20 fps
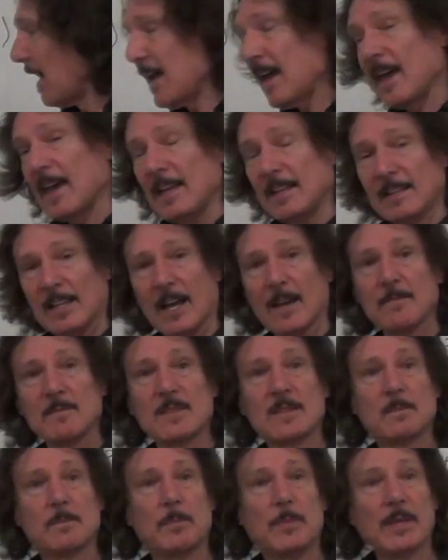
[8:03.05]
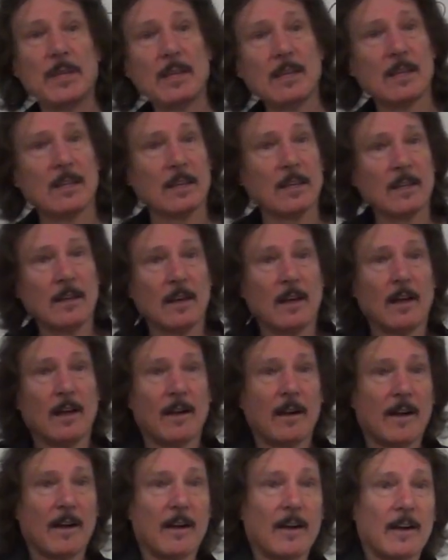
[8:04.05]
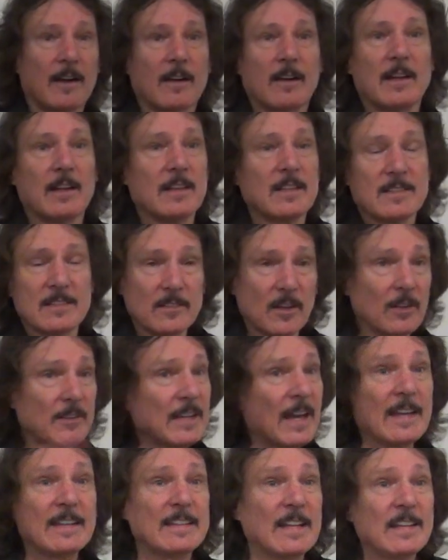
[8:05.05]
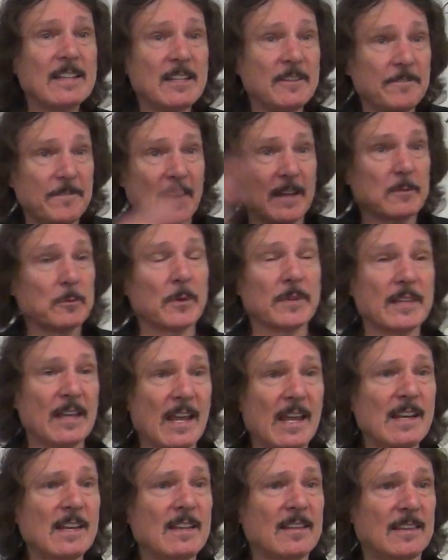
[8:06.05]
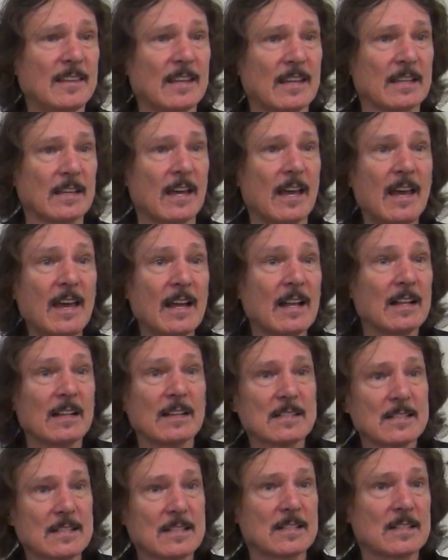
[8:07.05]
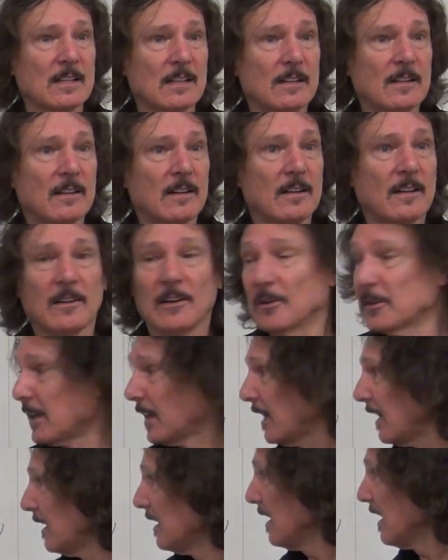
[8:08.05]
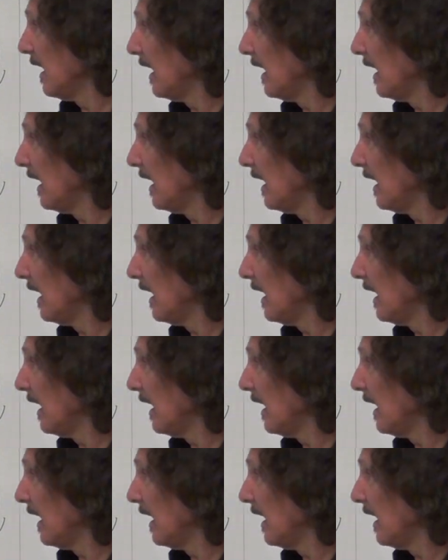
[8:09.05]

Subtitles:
A times B is not identified with anything else. Okay?